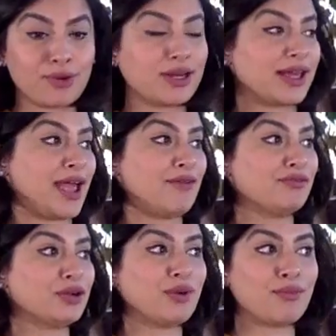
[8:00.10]
where, like,
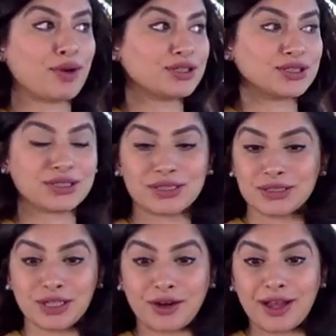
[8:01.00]
everyone wants
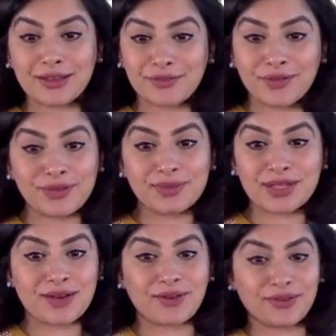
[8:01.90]
to, you know, I had the
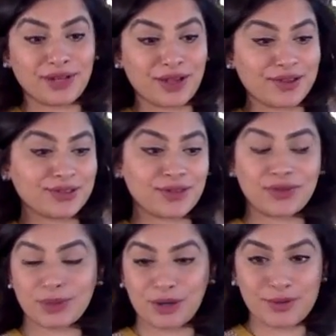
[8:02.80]
50% off videos, so
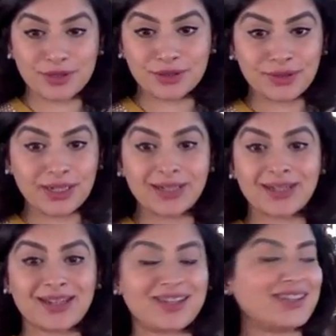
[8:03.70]
everybody wants a
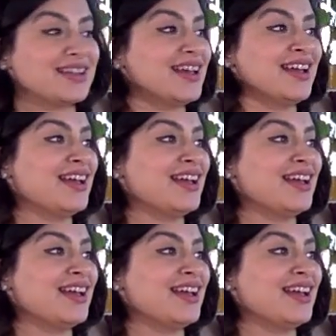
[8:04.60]
reading, and then